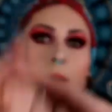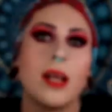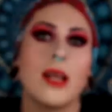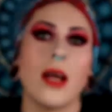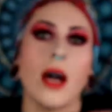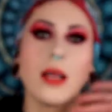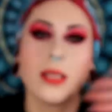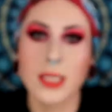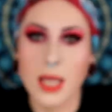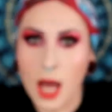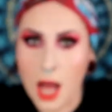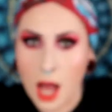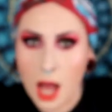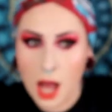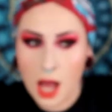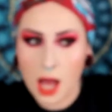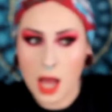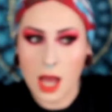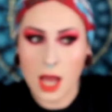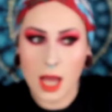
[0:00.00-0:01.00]
about it all the
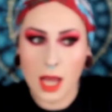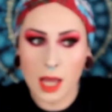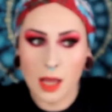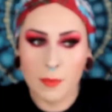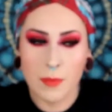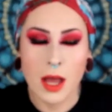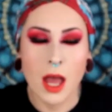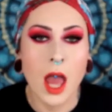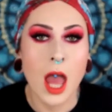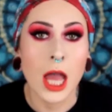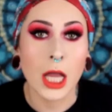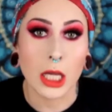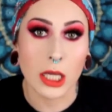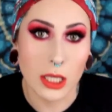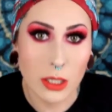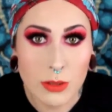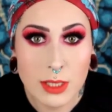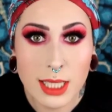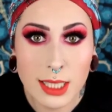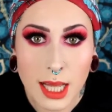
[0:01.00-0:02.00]
time.
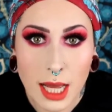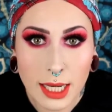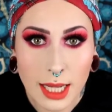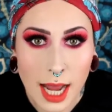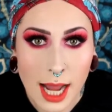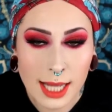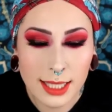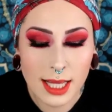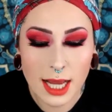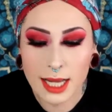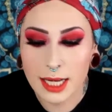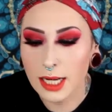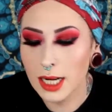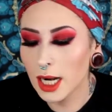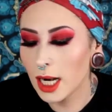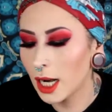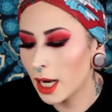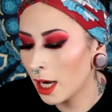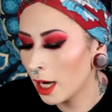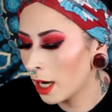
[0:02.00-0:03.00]
Use a lot of
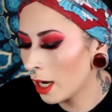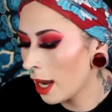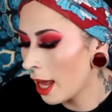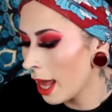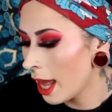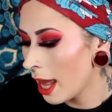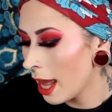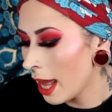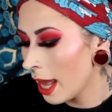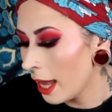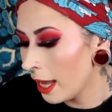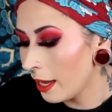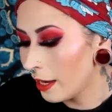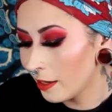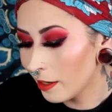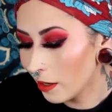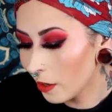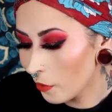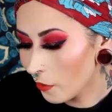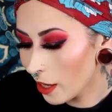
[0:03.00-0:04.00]
eyeliner.
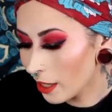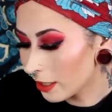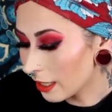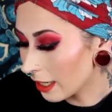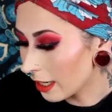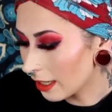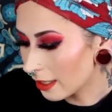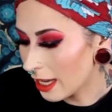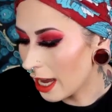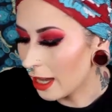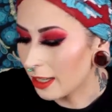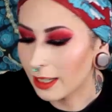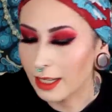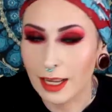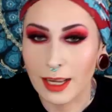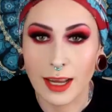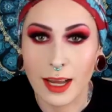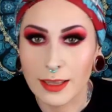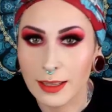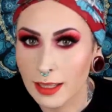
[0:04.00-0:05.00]
And you know what? Like, yeah, like
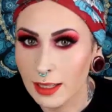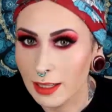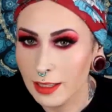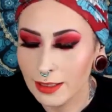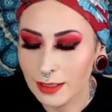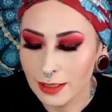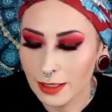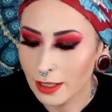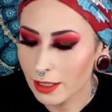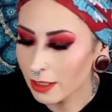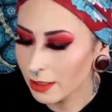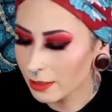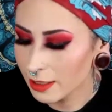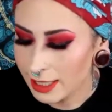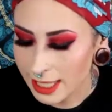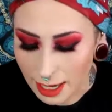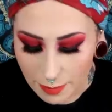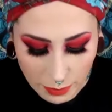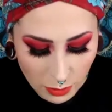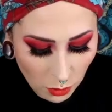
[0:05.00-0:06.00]
I got the little
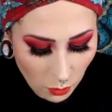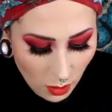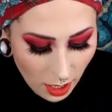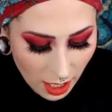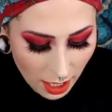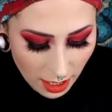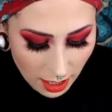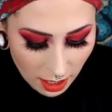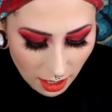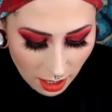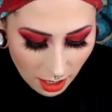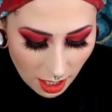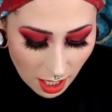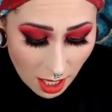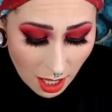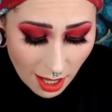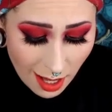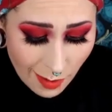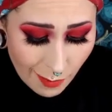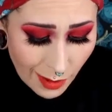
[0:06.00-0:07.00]
sample one.
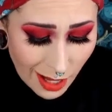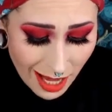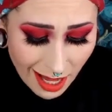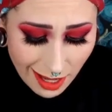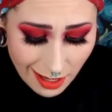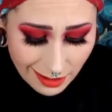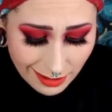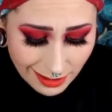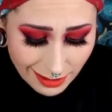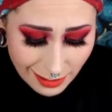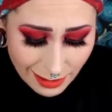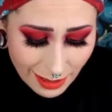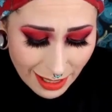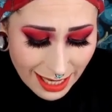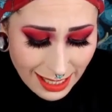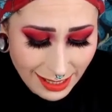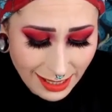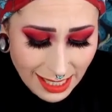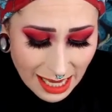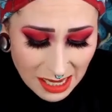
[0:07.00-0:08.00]
But
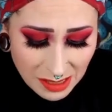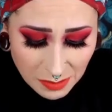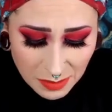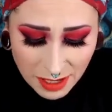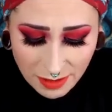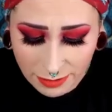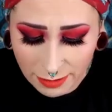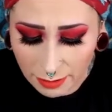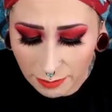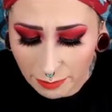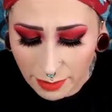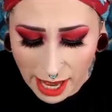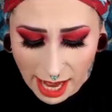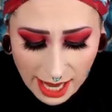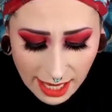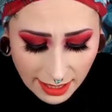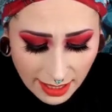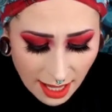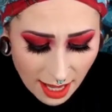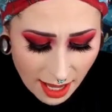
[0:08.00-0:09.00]
it saves me from
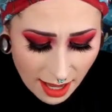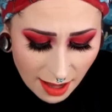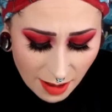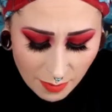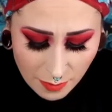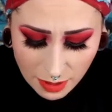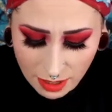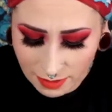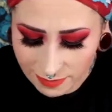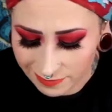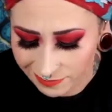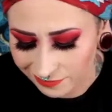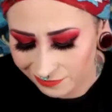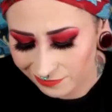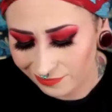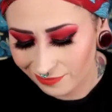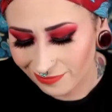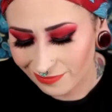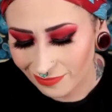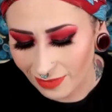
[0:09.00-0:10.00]
buying them.
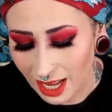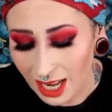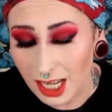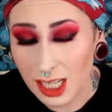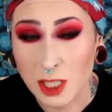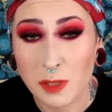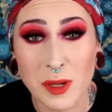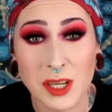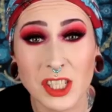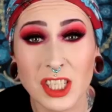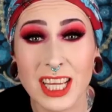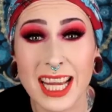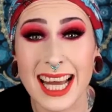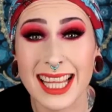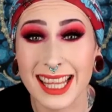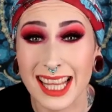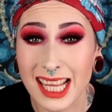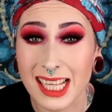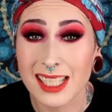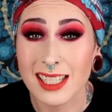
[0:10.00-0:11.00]
And especially
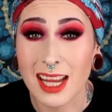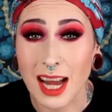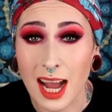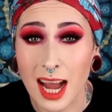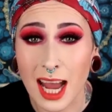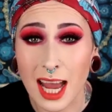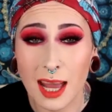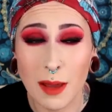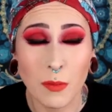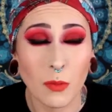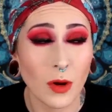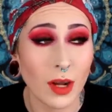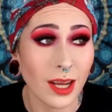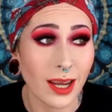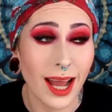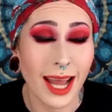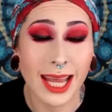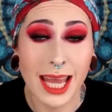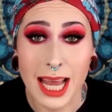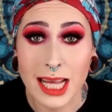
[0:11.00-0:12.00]
at this time
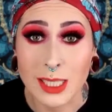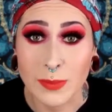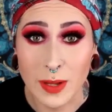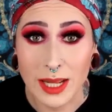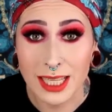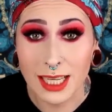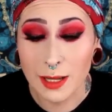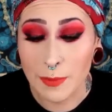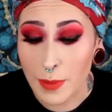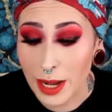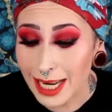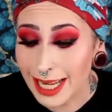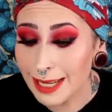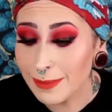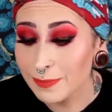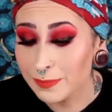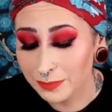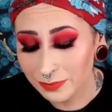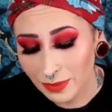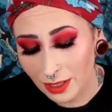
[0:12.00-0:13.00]
when I can't spend any
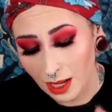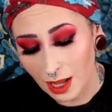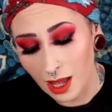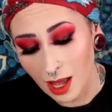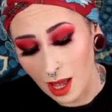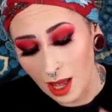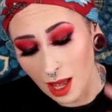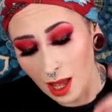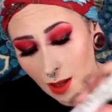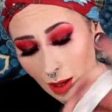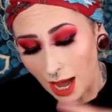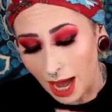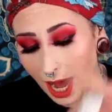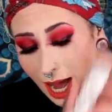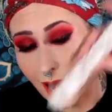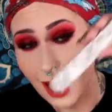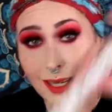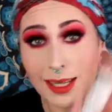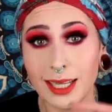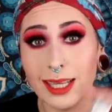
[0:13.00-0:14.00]
money,
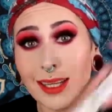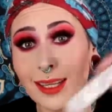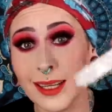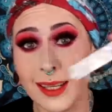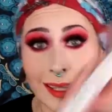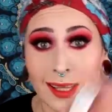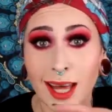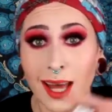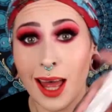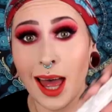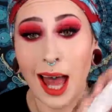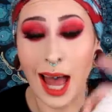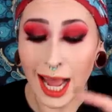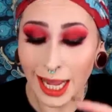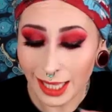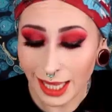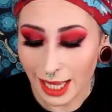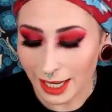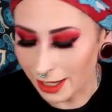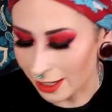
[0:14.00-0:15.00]
I need the
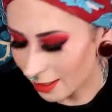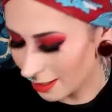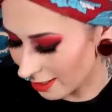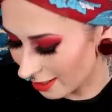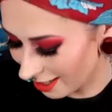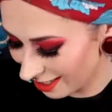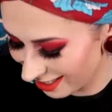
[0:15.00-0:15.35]
eyeliners.